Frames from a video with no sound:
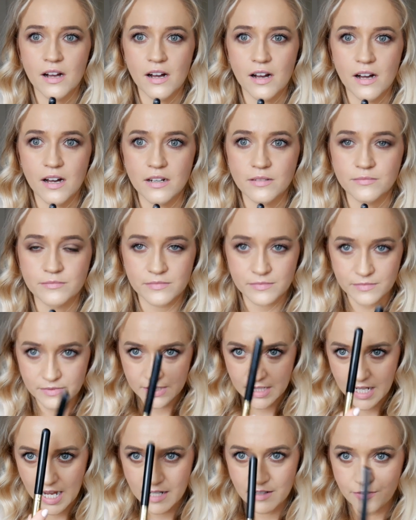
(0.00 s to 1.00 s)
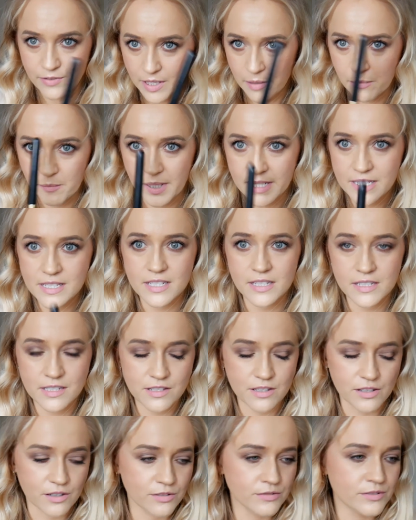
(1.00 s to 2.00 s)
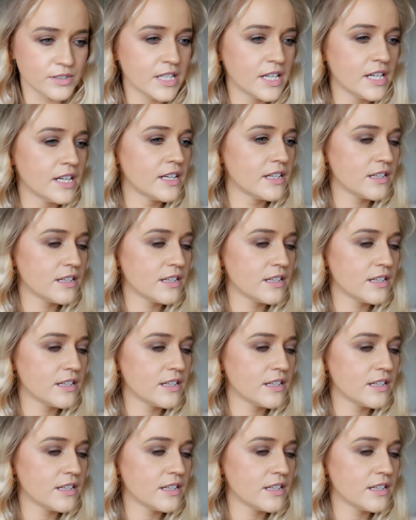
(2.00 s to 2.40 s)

kind of like my T-zone.